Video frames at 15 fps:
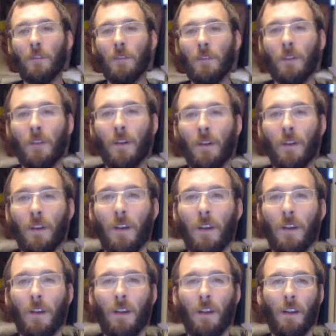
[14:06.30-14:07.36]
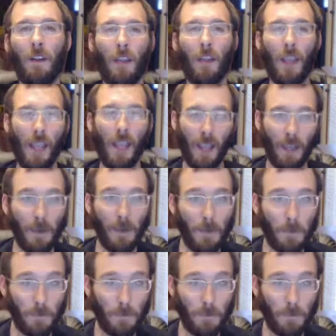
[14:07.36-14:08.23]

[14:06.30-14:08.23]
[no speech]